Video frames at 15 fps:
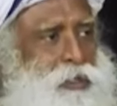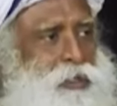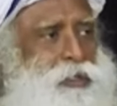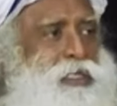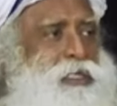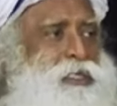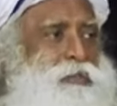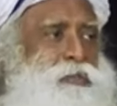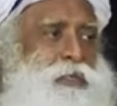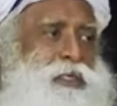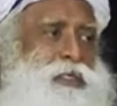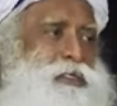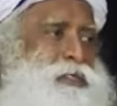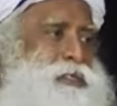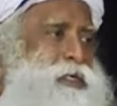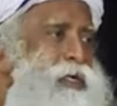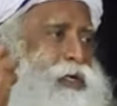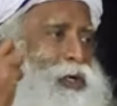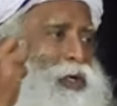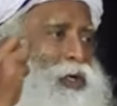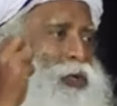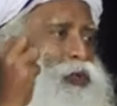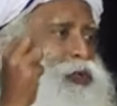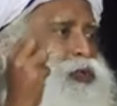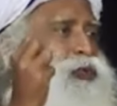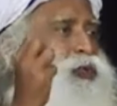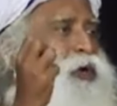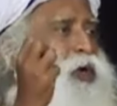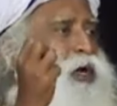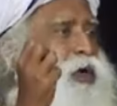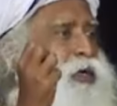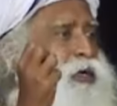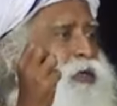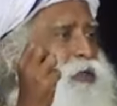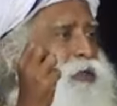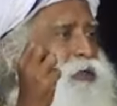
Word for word: This means you are